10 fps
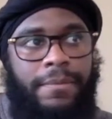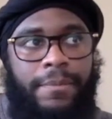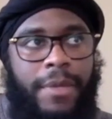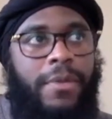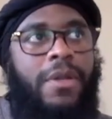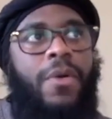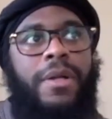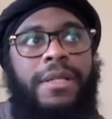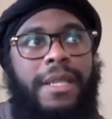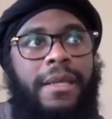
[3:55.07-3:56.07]
people
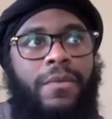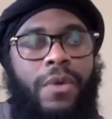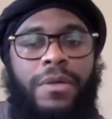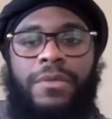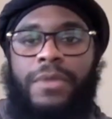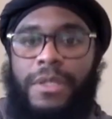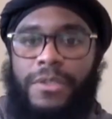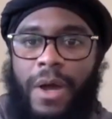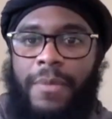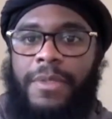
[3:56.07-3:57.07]
knowing that they can work through their
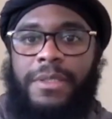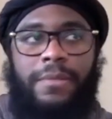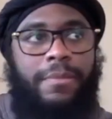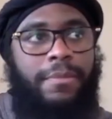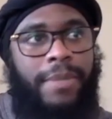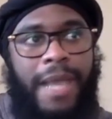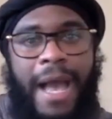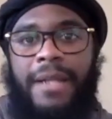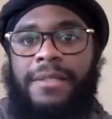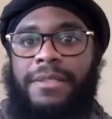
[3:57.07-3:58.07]
traumas and be
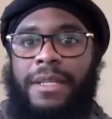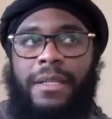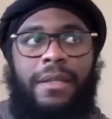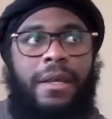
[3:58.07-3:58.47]
honest and